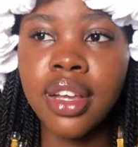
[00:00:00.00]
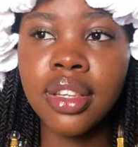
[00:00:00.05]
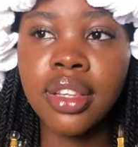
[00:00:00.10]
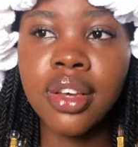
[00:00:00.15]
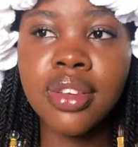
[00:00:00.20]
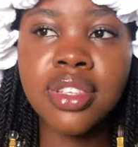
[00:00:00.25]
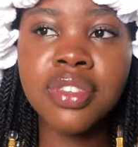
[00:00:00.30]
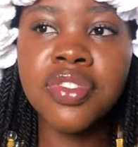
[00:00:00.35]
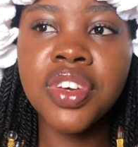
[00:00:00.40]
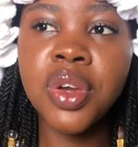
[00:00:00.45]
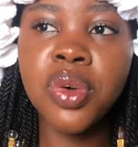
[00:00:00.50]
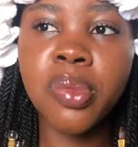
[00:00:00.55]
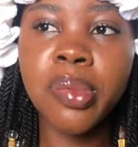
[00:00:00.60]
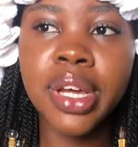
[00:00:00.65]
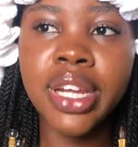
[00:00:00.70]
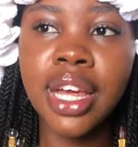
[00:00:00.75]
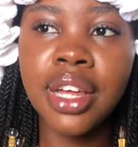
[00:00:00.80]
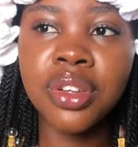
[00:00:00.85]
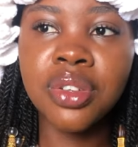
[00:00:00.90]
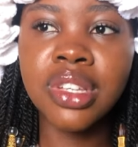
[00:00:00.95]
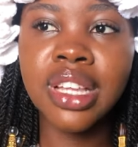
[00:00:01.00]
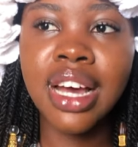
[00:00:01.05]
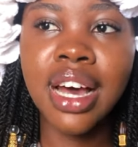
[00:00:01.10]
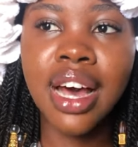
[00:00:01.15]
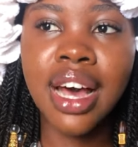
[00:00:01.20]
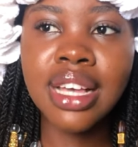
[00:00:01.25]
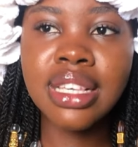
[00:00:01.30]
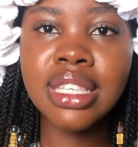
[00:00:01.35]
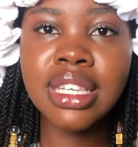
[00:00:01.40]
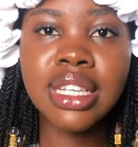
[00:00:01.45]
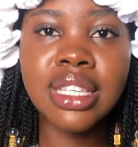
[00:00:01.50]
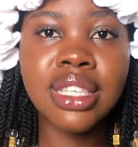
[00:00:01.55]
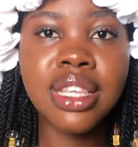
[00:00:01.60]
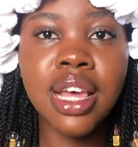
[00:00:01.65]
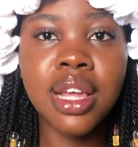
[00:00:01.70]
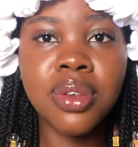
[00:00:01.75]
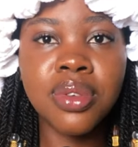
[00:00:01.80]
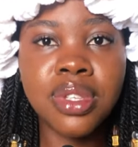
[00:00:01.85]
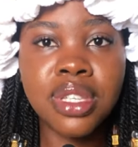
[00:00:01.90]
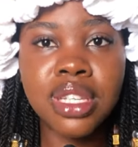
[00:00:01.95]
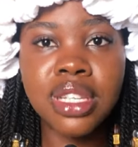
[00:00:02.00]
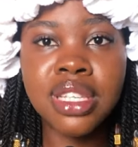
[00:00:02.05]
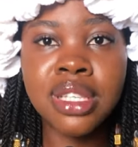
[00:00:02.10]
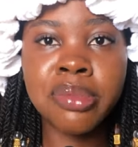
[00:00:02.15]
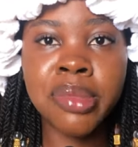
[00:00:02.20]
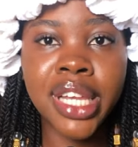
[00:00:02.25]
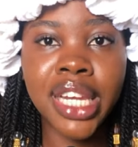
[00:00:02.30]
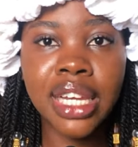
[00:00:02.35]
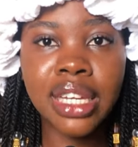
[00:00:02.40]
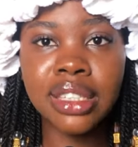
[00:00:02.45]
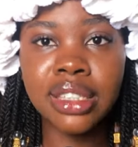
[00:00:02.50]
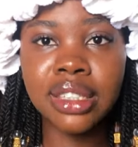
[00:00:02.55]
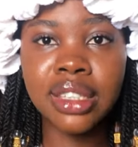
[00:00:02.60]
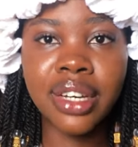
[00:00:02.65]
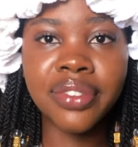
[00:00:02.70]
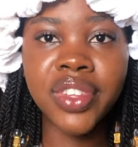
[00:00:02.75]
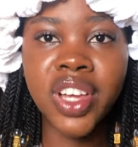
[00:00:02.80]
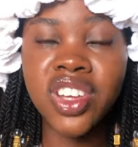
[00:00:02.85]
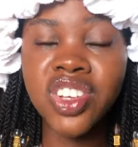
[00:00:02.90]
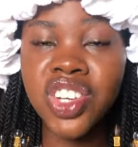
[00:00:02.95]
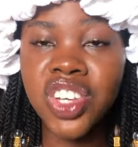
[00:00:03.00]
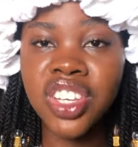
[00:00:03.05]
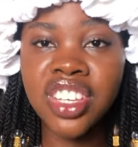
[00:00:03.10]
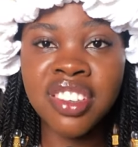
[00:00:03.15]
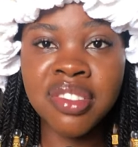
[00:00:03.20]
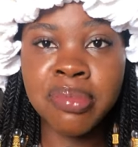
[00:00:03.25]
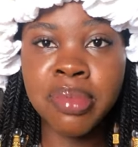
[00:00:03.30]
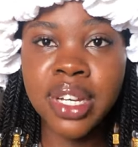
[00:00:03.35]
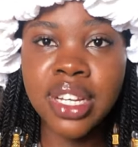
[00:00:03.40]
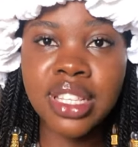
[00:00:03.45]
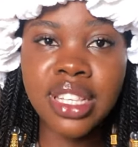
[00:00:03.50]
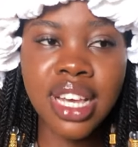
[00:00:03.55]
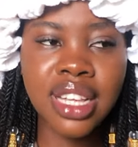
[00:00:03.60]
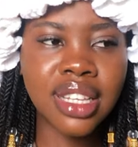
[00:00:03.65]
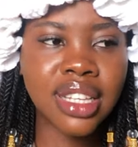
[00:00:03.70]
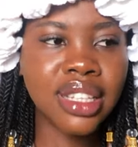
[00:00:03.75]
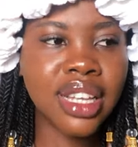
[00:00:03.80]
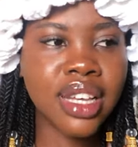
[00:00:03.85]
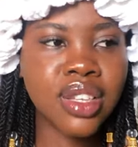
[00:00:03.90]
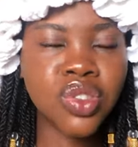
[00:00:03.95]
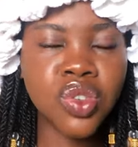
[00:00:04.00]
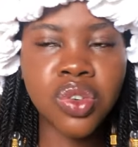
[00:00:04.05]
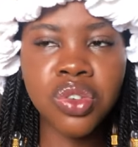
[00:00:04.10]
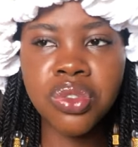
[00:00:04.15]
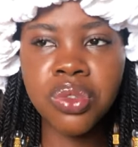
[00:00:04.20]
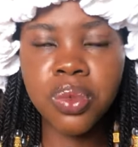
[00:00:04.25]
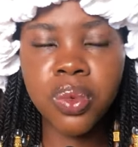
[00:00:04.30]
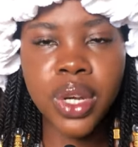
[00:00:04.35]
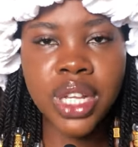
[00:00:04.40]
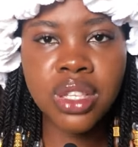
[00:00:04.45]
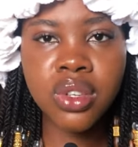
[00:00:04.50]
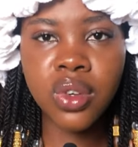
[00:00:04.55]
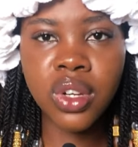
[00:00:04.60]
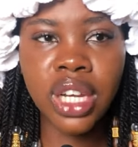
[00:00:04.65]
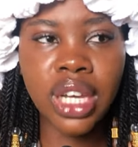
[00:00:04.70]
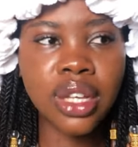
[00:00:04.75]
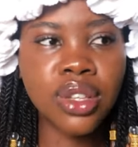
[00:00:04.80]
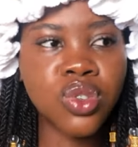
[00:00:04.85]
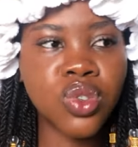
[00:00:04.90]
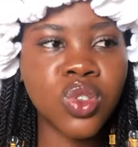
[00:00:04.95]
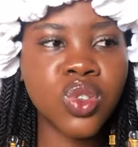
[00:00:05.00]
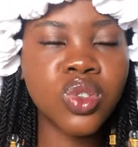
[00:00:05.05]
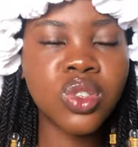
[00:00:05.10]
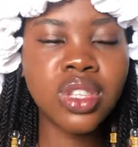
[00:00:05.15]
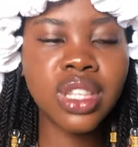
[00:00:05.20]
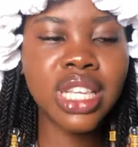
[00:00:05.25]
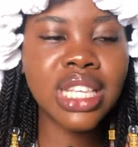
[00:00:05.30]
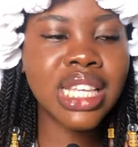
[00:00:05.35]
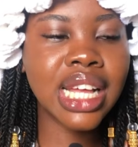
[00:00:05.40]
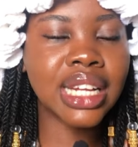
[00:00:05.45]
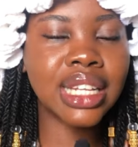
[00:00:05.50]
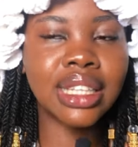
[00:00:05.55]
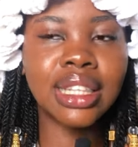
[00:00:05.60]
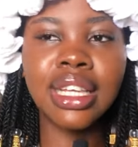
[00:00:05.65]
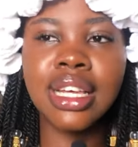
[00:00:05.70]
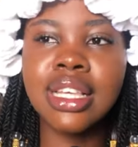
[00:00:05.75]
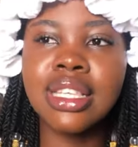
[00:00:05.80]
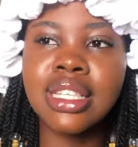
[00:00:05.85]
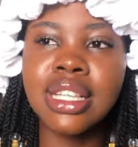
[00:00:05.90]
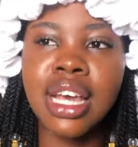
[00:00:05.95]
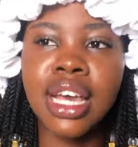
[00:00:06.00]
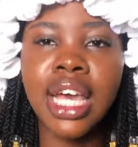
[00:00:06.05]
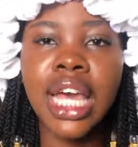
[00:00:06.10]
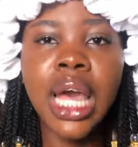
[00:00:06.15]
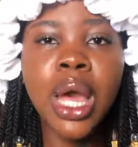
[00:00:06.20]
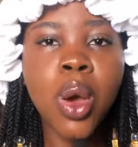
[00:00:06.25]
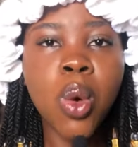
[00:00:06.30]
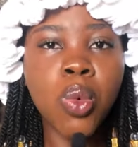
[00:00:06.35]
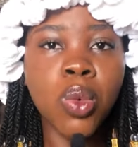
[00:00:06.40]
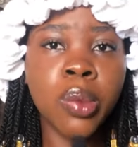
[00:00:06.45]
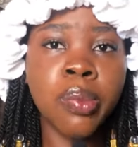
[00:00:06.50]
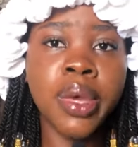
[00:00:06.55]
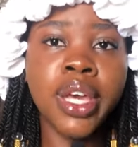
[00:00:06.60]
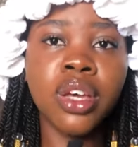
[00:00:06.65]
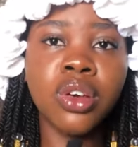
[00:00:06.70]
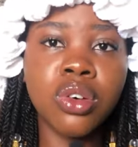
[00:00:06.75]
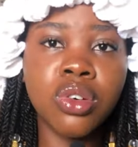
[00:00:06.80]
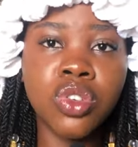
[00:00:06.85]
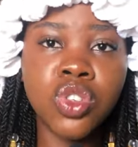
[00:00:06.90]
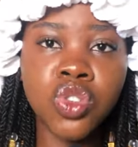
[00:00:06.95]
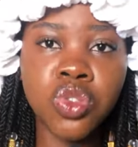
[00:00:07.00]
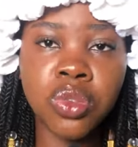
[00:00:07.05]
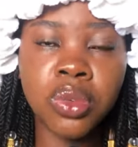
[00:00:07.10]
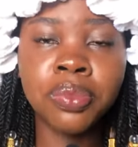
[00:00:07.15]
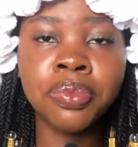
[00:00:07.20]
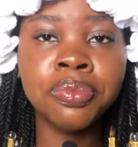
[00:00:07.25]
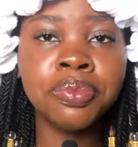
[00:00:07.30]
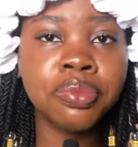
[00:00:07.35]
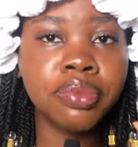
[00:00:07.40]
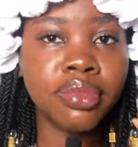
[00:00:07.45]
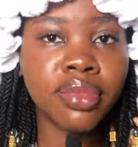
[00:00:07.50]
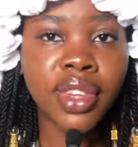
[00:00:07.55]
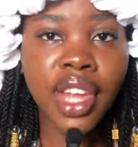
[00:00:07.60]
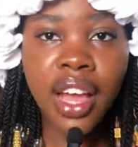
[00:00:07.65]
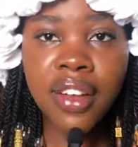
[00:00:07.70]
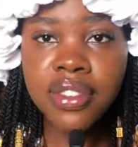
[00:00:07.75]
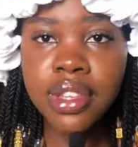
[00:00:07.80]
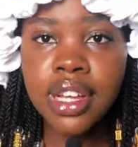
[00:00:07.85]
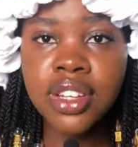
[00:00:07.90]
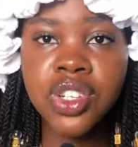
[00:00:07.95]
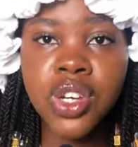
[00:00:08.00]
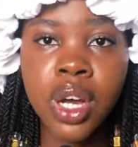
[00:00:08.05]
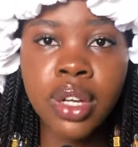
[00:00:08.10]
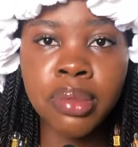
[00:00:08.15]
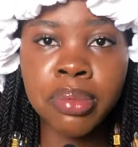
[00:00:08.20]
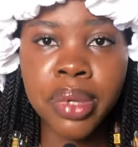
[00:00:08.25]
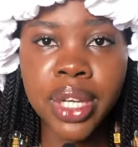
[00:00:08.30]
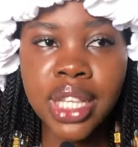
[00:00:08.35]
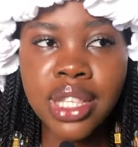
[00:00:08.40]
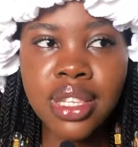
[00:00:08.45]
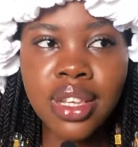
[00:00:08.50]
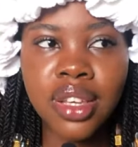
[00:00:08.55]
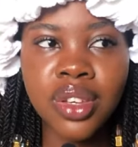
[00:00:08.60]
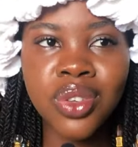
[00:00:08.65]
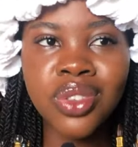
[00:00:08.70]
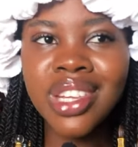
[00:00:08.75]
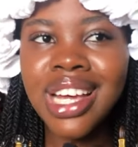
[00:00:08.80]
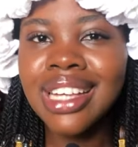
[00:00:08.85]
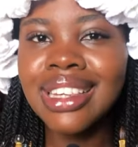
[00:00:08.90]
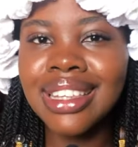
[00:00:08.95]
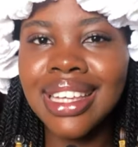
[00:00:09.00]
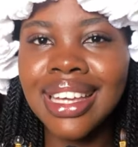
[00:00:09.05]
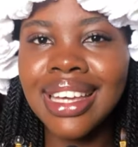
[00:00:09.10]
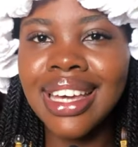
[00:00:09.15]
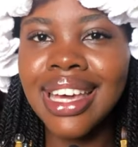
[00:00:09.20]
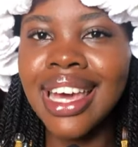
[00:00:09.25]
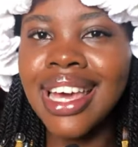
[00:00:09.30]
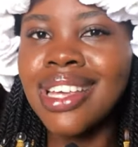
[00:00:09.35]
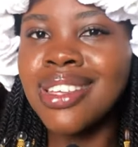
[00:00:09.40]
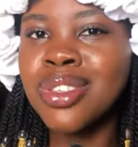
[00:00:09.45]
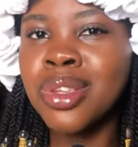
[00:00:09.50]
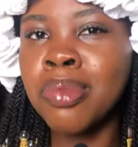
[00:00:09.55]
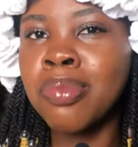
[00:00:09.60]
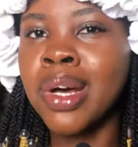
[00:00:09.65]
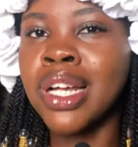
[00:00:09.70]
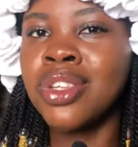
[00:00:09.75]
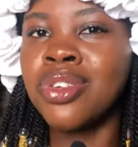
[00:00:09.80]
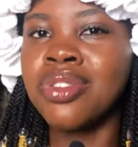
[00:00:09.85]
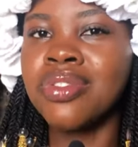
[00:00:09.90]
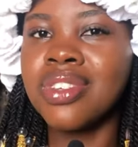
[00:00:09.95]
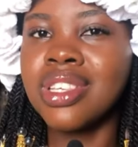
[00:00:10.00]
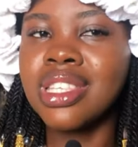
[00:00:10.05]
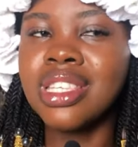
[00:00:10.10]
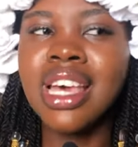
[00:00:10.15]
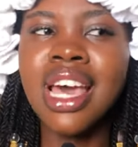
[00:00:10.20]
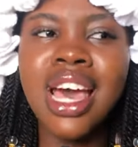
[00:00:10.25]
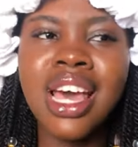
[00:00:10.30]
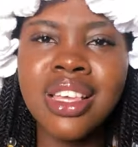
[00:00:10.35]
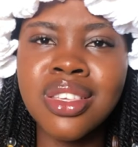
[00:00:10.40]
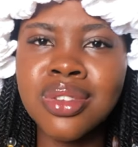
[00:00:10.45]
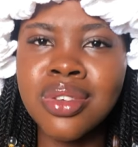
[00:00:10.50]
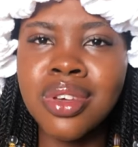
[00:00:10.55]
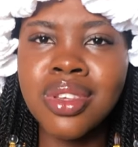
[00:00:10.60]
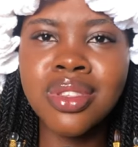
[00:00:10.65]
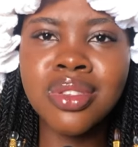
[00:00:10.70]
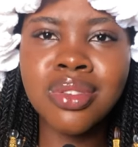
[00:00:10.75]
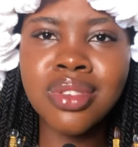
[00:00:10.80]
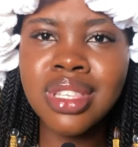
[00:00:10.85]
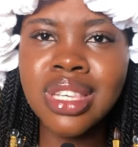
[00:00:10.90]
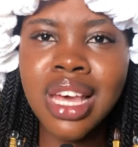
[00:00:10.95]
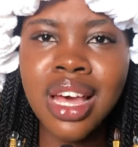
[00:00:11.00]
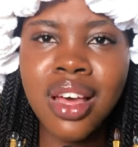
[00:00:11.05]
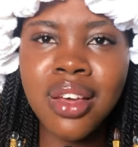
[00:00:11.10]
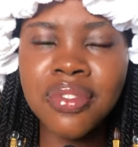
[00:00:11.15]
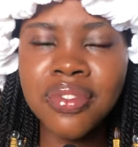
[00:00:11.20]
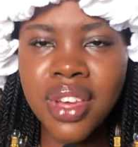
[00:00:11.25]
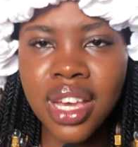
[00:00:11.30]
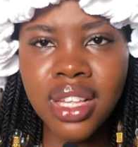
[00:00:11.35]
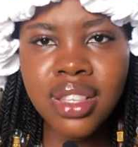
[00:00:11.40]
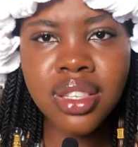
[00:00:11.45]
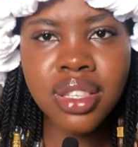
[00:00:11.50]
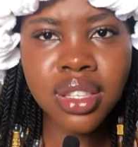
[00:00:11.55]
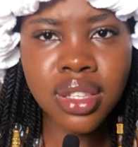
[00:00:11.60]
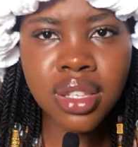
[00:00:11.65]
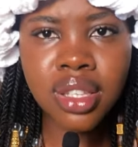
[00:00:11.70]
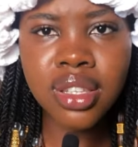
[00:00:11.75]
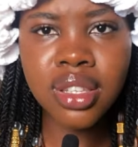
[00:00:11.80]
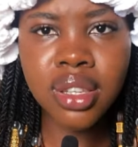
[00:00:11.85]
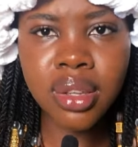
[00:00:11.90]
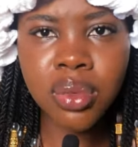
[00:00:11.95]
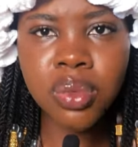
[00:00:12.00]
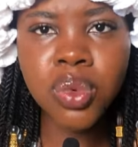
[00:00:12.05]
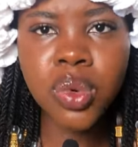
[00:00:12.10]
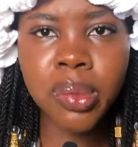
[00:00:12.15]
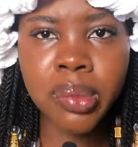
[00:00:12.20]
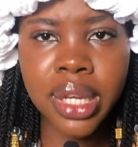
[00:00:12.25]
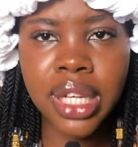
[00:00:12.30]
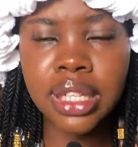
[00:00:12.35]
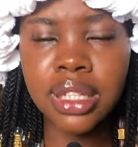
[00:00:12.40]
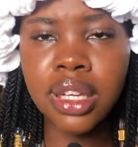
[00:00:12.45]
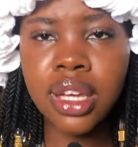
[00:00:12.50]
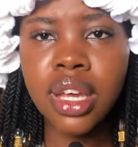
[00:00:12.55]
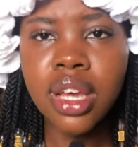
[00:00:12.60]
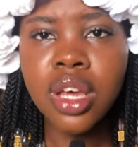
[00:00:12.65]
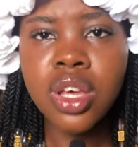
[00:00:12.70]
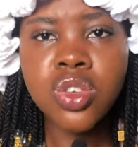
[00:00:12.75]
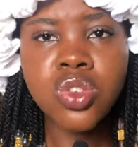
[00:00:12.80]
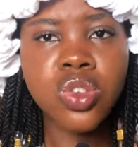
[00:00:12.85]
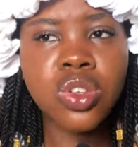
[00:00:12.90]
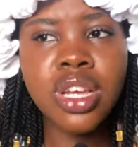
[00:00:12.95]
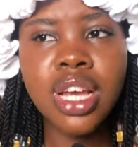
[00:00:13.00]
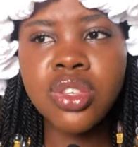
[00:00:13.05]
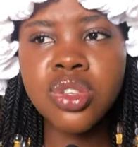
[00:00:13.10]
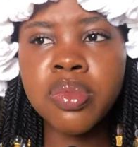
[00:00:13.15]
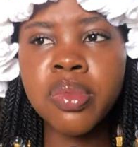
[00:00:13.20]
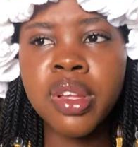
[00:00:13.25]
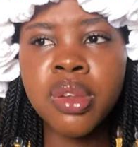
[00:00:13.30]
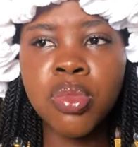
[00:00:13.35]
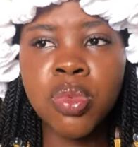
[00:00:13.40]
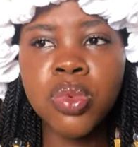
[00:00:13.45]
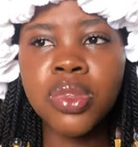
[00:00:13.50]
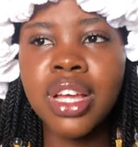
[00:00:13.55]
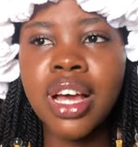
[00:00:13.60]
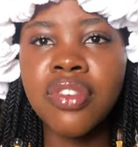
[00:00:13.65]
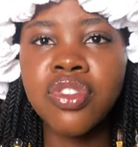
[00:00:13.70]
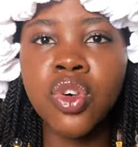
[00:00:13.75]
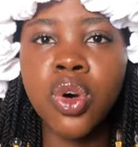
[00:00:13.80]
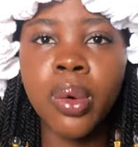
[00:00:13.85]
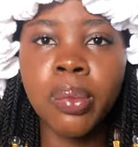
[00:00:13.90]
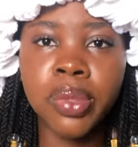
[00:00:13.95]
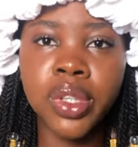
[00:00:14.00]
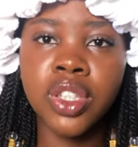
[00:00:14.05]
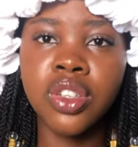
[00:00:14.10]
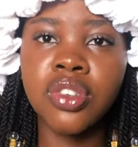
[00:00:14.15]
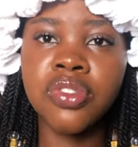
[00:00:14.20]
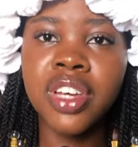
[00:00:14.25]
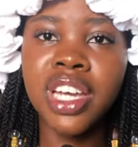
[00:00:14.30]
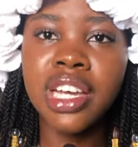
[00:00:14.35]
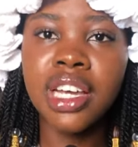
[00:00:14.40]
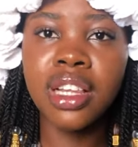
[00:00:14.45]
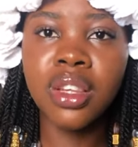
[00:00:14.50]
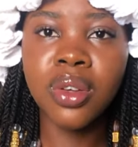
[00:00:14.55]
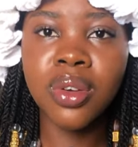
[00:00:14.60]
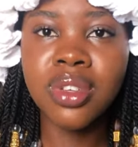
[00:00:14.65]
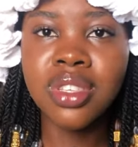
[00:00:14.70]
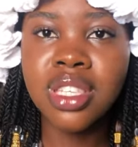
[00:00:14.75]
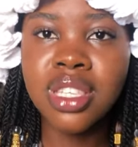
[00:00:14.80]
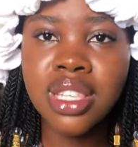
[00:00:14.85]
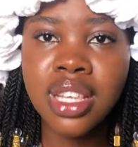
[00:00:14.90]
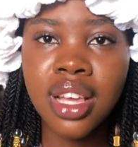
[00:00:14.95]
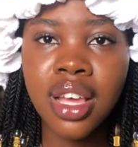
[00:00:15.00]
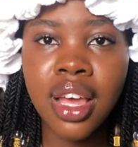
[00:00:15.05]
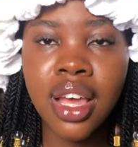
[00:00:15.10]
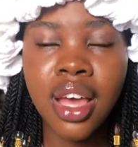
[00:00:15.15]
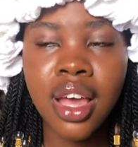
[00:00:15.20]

There was even a woman I know that her skin started losing its melanin after she gave birth. I think that story went online. So these are the things like women go through after childbirth, you not think hair is not part of it. Hair is going to, it can affect the woman. So there are so many people that have complained of hair loss